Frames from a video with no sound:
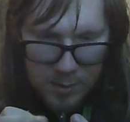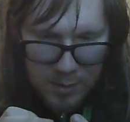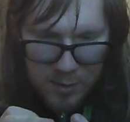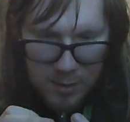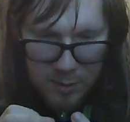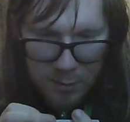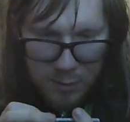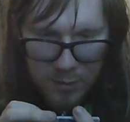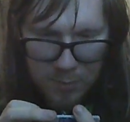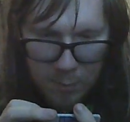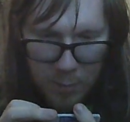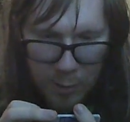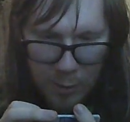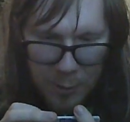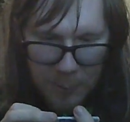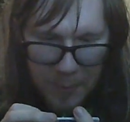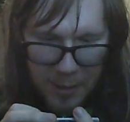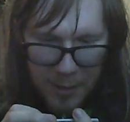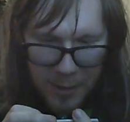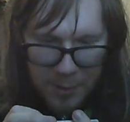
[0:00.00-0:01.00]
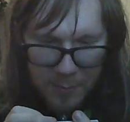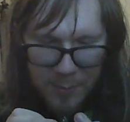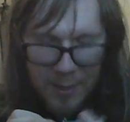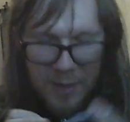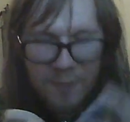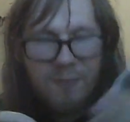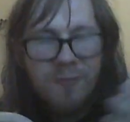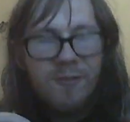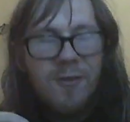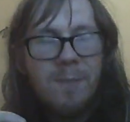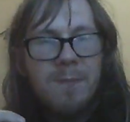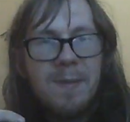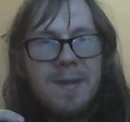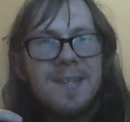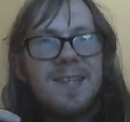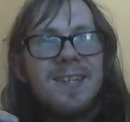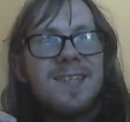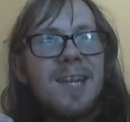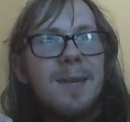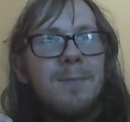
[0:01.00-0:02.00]
don't know what's mon about him. We have
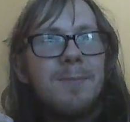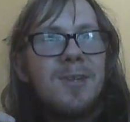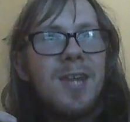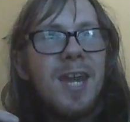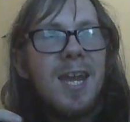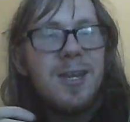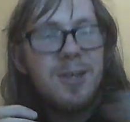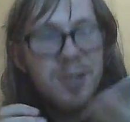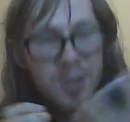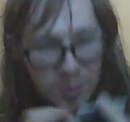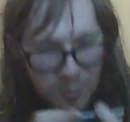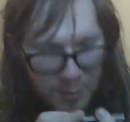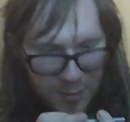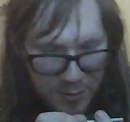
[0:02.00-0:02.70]
Forbidden Temptation,